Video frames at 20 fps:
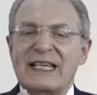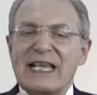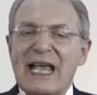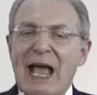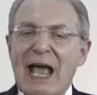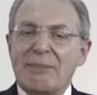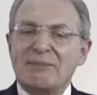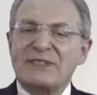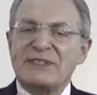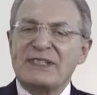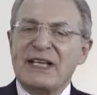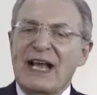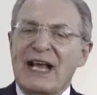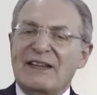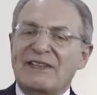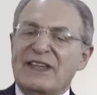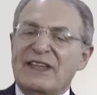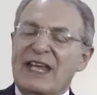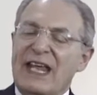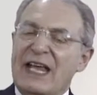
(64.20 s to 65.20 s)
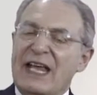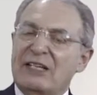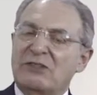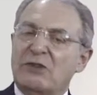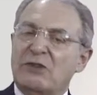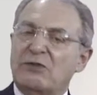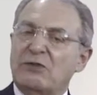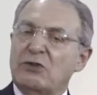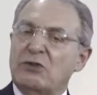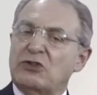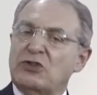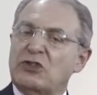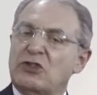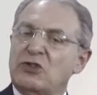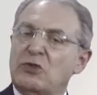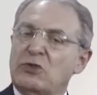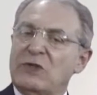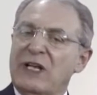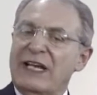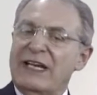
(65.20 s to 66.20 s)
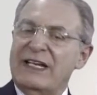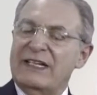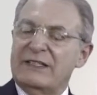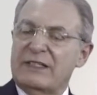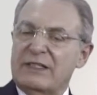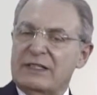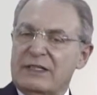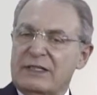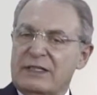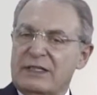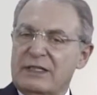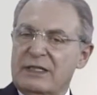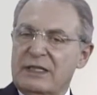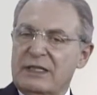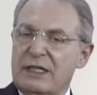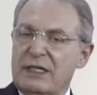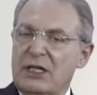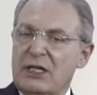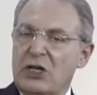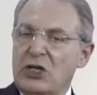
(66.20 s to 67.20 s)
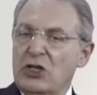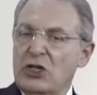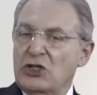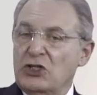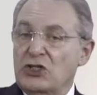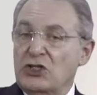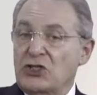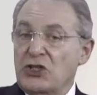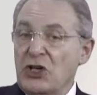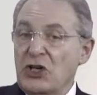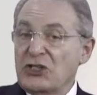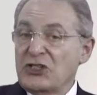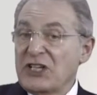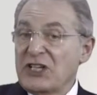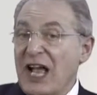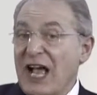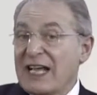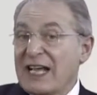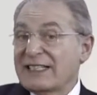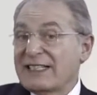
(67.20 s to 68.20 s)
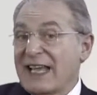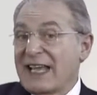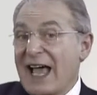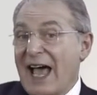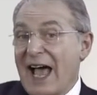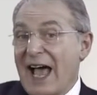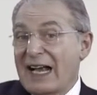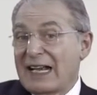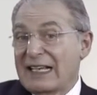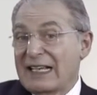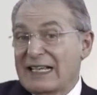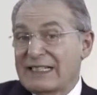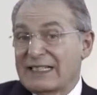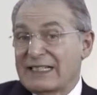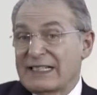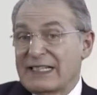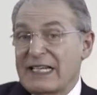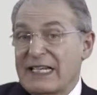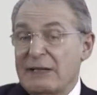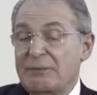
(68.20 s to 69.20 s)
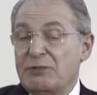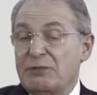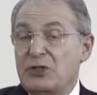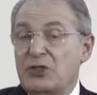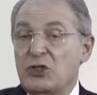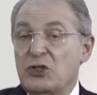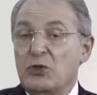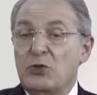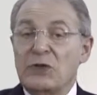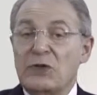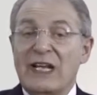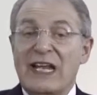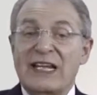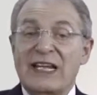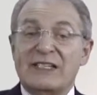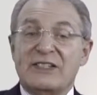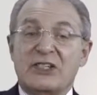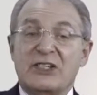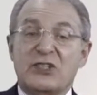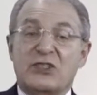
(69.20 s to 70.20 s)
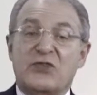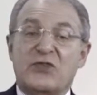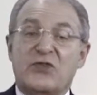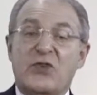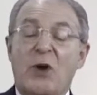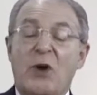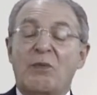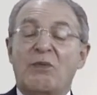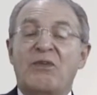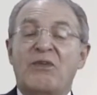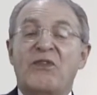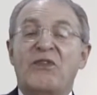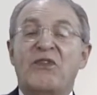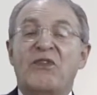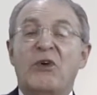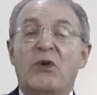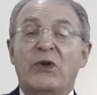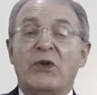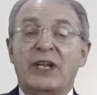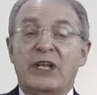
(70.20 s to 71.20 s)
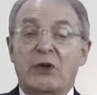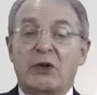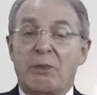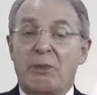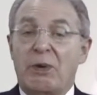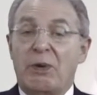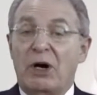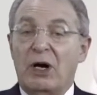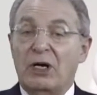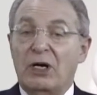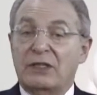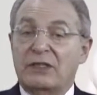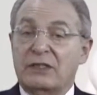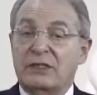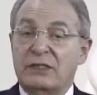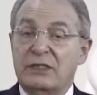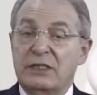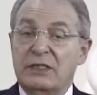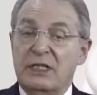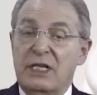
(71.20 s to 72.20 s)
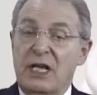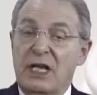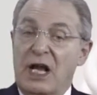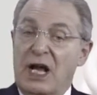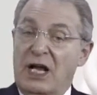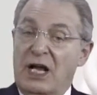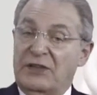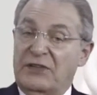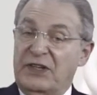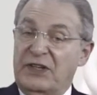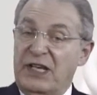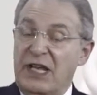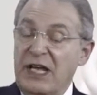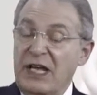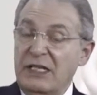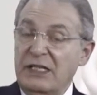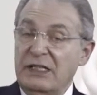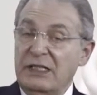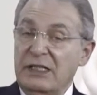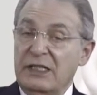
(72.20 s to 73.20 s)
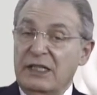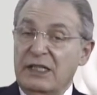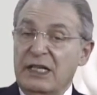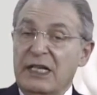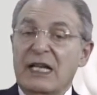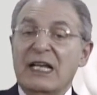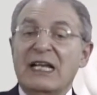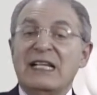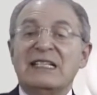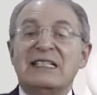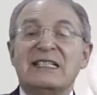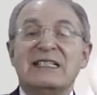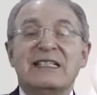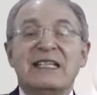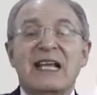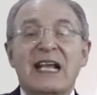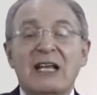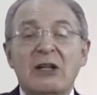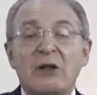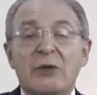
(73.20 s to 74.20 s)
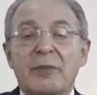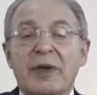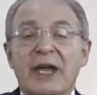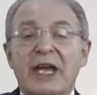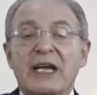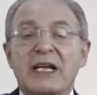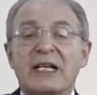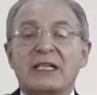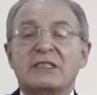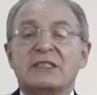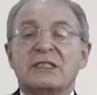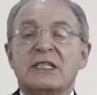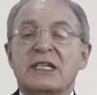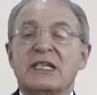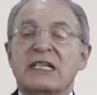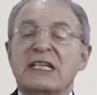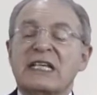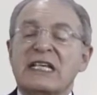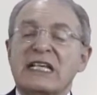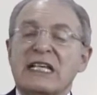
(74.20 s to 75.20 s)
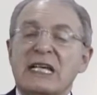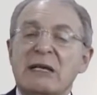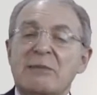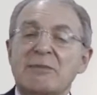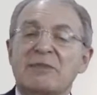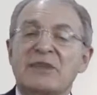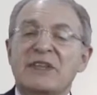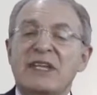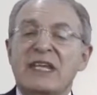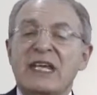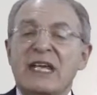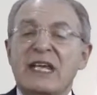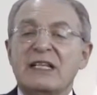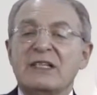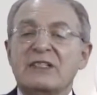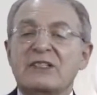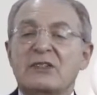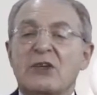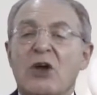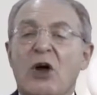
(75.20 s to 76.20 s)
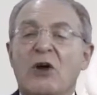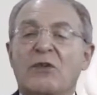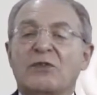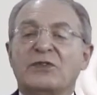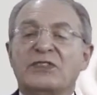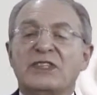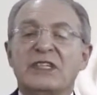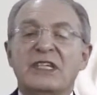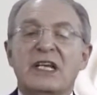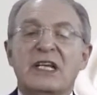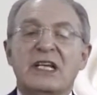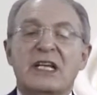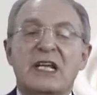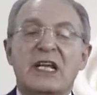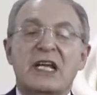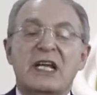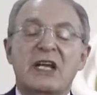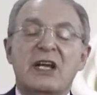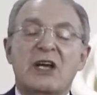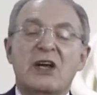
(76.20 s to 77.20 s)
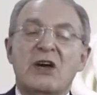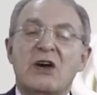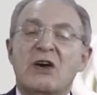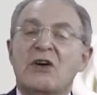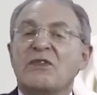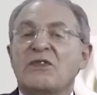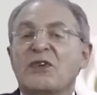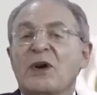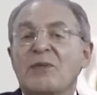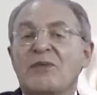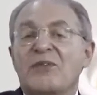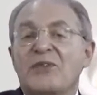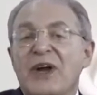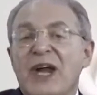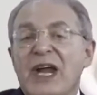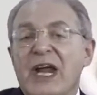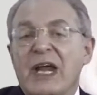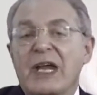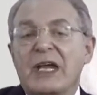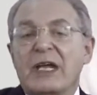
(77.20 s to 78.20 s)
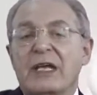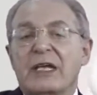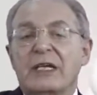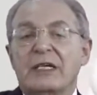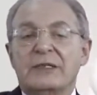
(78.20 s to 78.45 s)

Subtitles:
caps at the end of the shoelaces. Just as aglets keep shoelaces from falling apart at the end, telomeres keep the ends of DNA from fraying.